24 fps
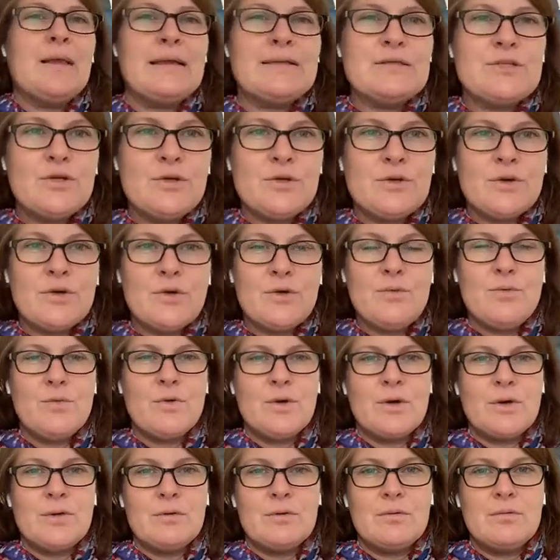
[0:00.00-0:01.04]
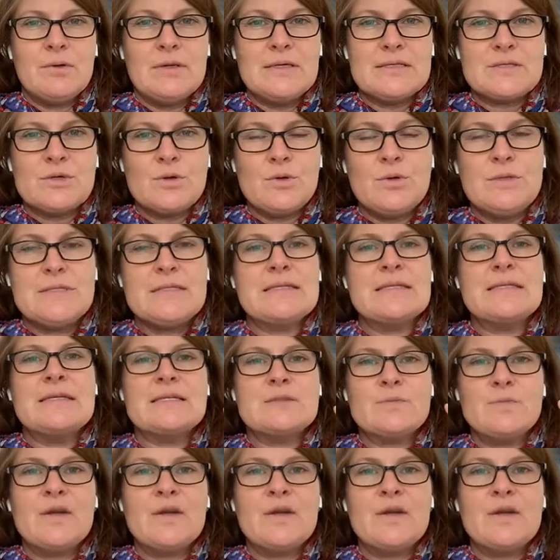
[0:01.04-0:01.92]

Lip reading: I don't know what is causing this,